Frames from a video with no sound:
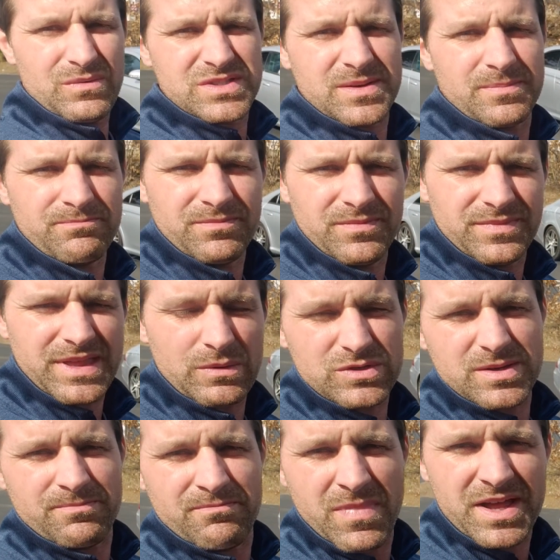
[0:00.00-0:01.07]
That was a that
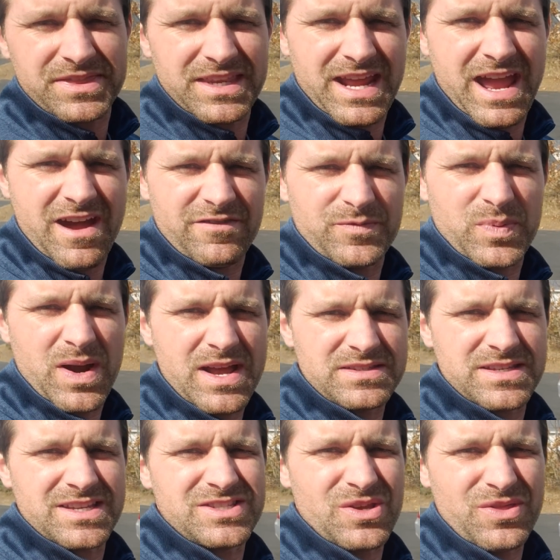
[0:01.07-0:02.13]
was a month and a half
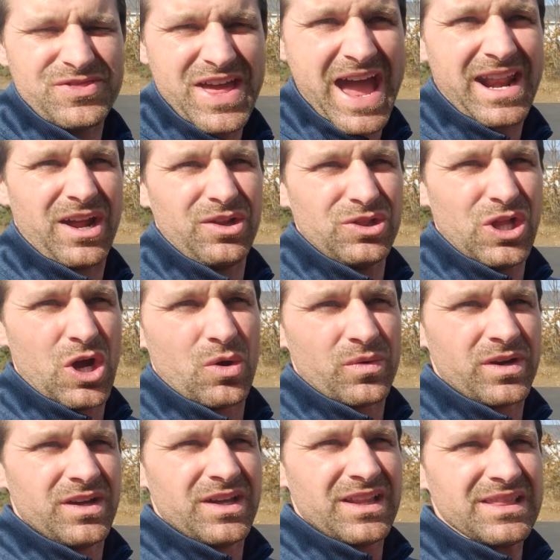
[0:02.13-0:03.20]
process. So that
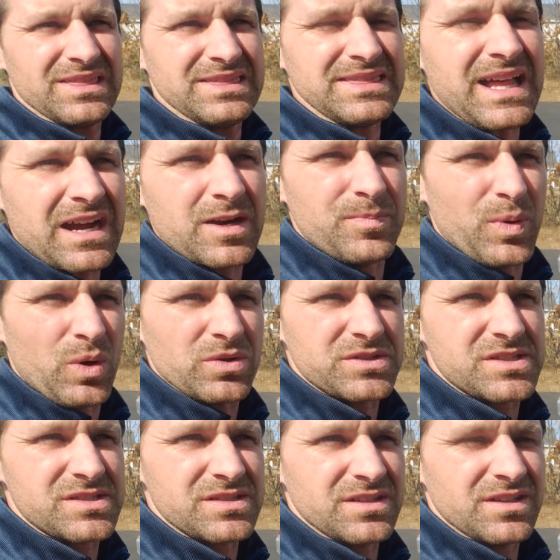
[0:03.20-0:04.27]
alone, lug
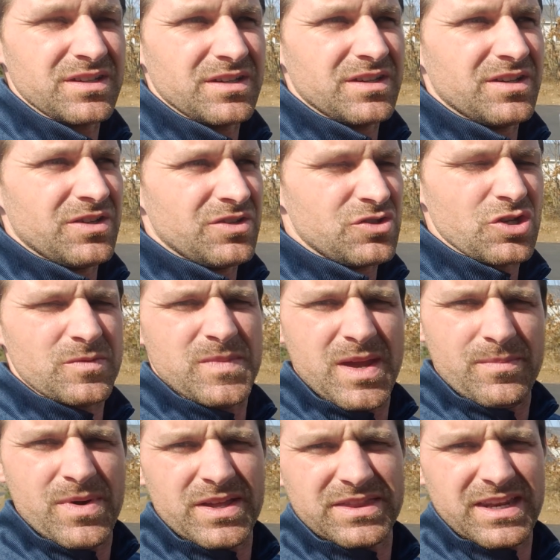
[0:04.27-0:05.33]
bolts, took
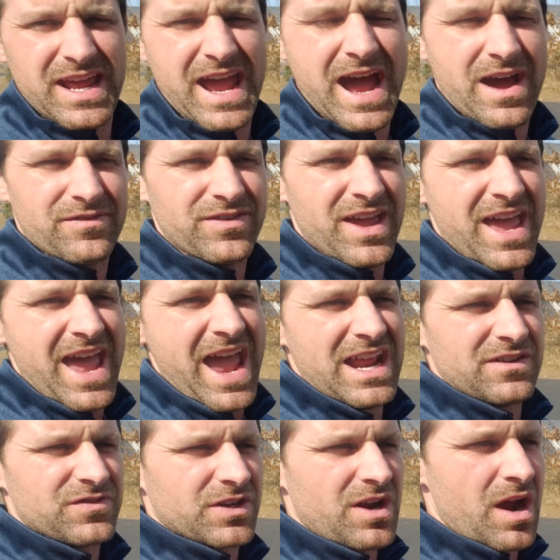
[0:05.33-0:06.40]
me a month and a half.
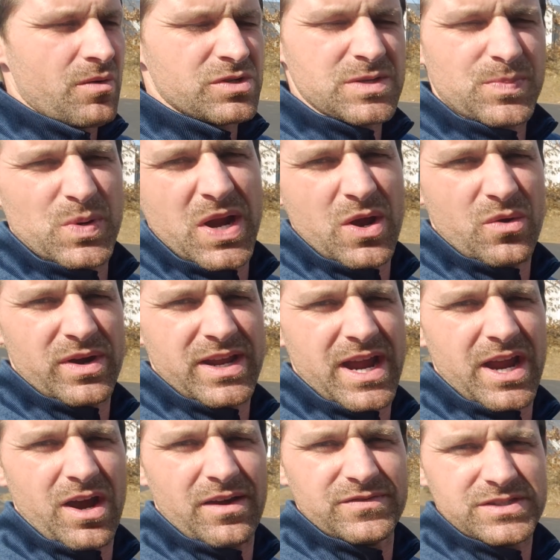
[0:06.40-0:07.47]
And if the car was a priority,
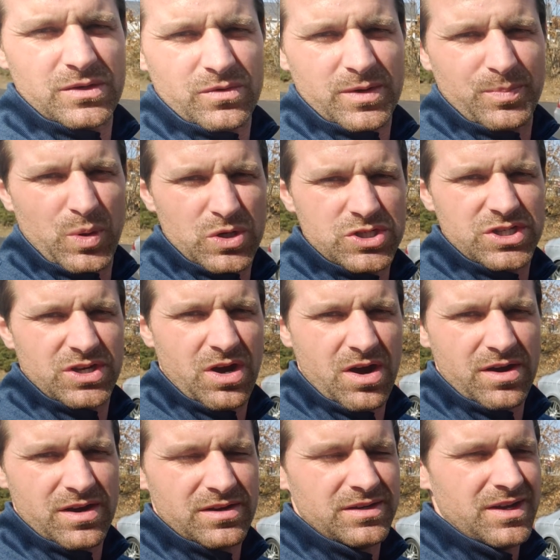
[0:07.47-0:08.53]
I obviously would have pushed it
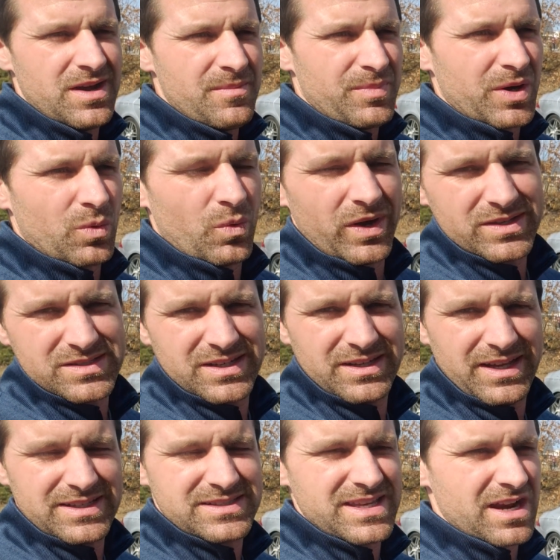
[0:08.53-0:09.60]
harder, but it
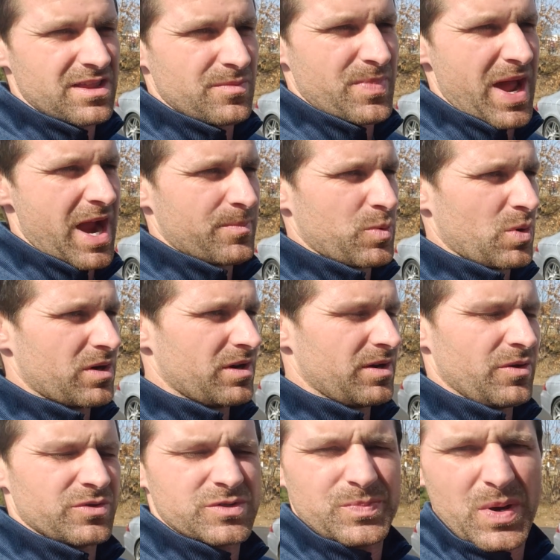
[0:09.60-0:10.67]
wasn't. It sat on the back burner.
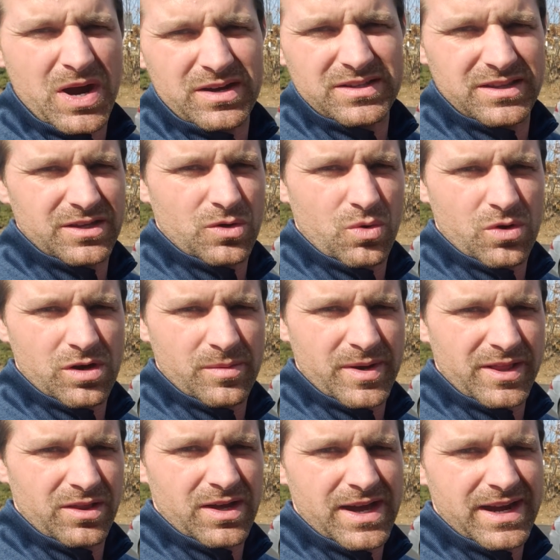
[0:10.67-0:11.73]
It was parked in the corner of
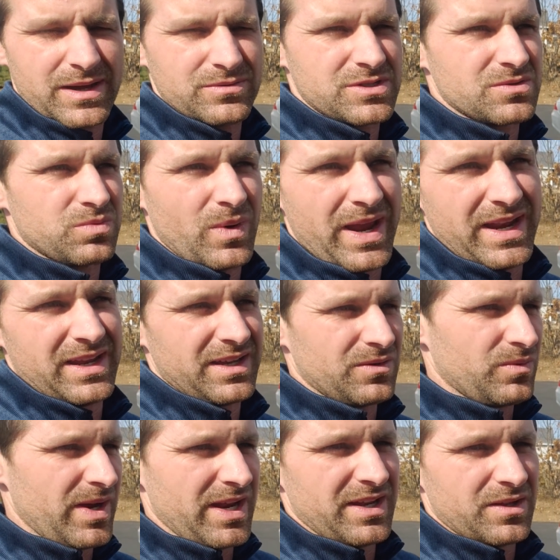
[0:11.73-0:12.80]
my lot. I was just waiting
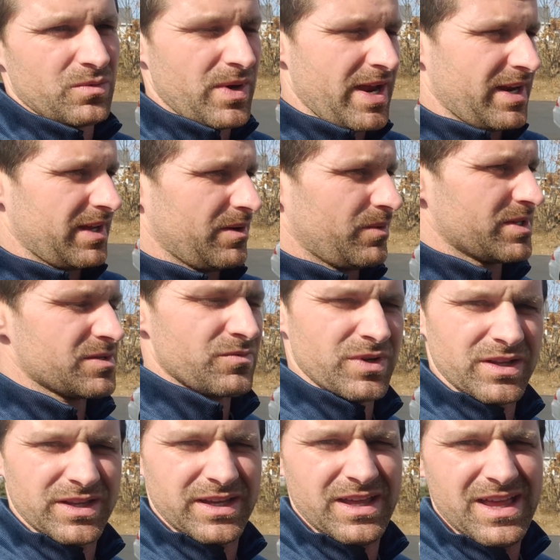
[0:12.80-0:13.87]
and waiting and waiting. It wasn't
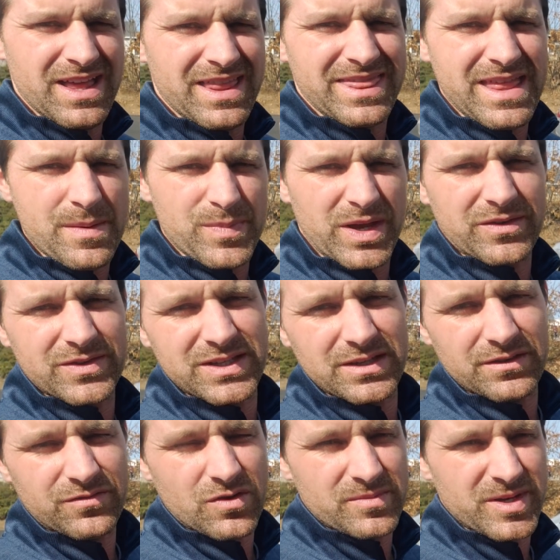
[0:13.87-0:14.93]
really that big of a
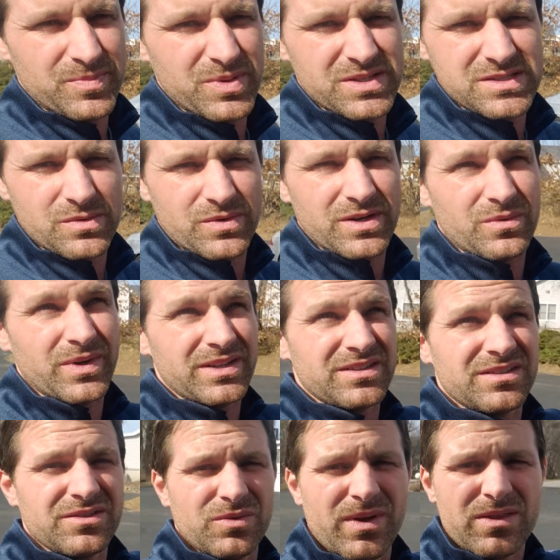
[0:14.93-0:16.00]
deal for me. Plus, I wanted to wait
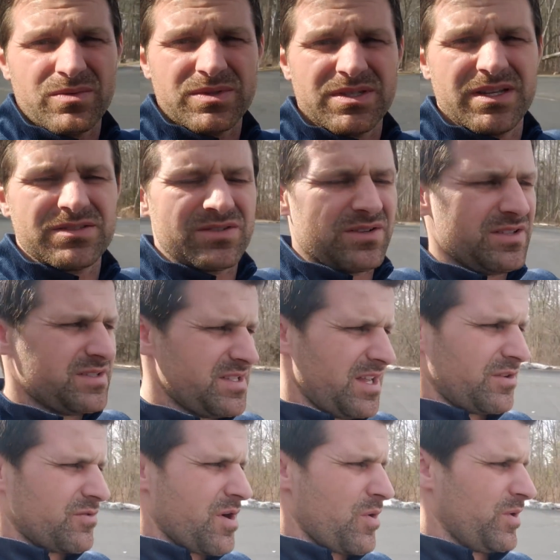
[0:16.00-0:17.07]
till the weather was nicer to
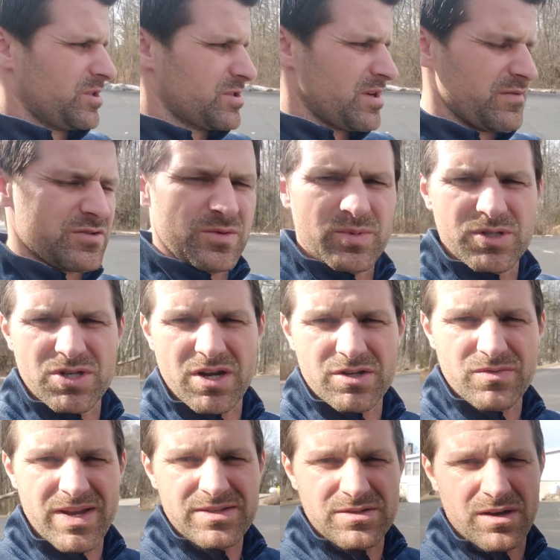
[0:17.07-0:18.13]
sell a rear wheel drive
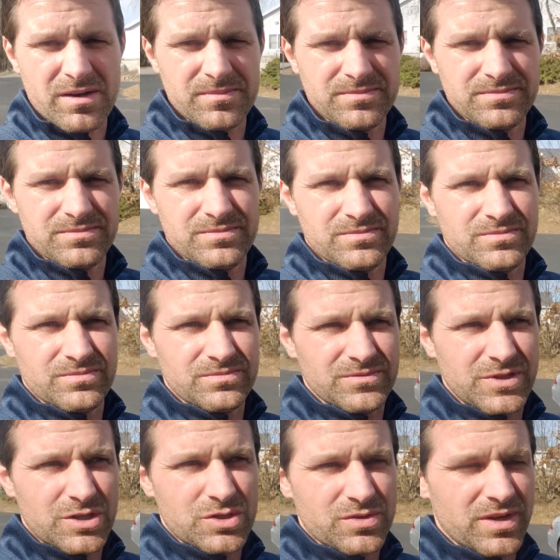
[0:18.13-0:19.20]
supercharged race car,
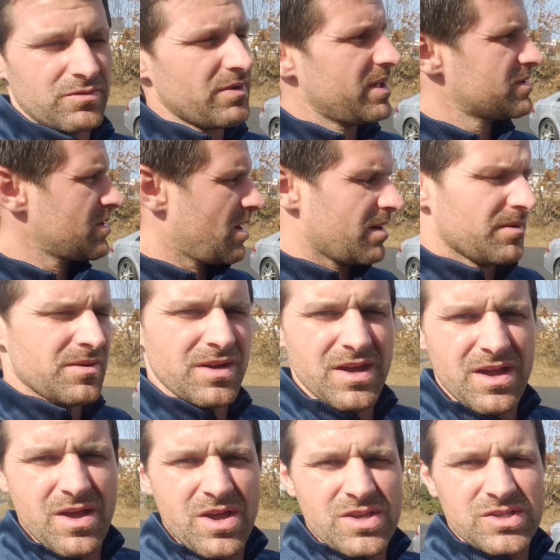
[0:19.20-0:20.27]
luxury race car.
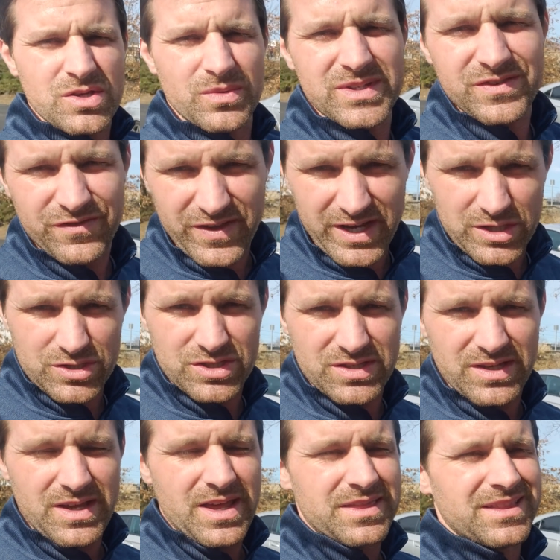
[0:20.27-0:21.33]
So it's
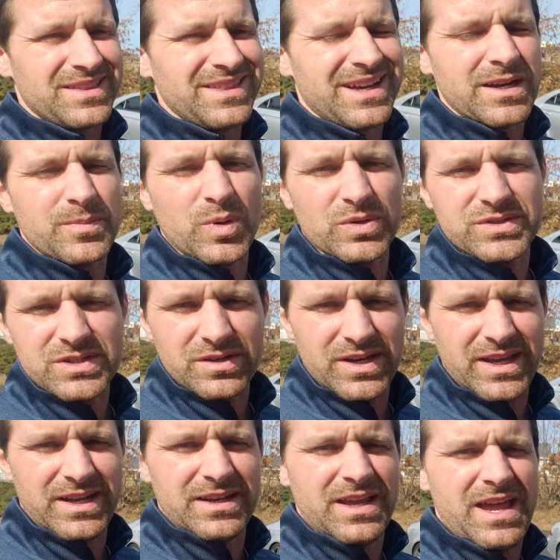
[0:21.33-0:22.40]
finished. The lug bolts are
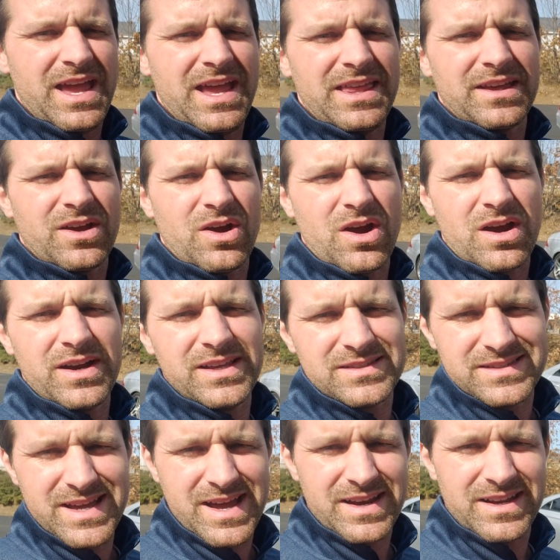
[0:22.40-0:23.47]
in. The car is
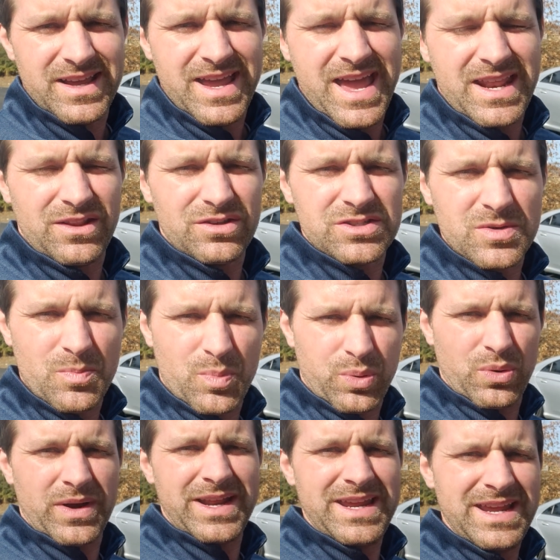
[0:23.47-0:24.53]
done and it looks
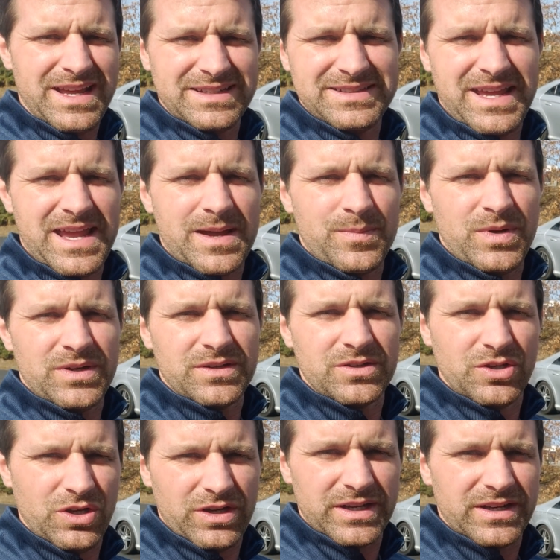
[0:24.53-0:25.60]
pretty damn
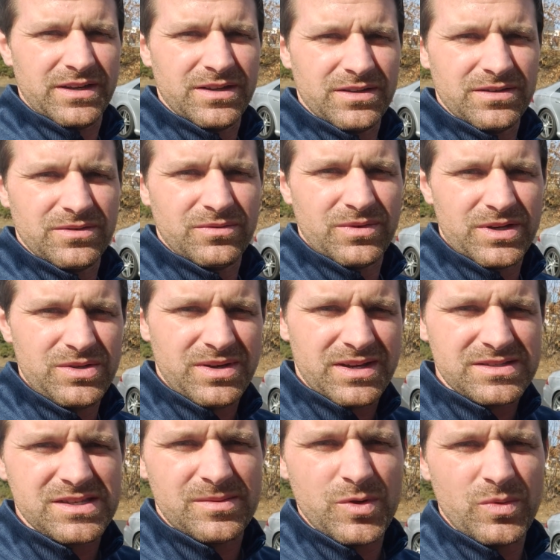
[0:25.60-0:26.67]
good. Why don't you
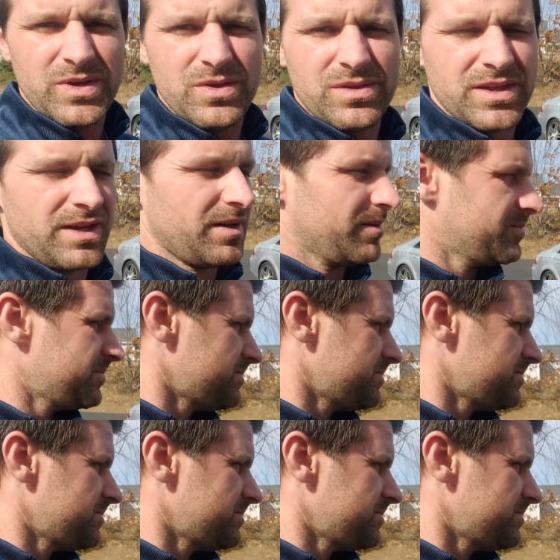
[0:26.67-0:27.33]
guys tell me what you think?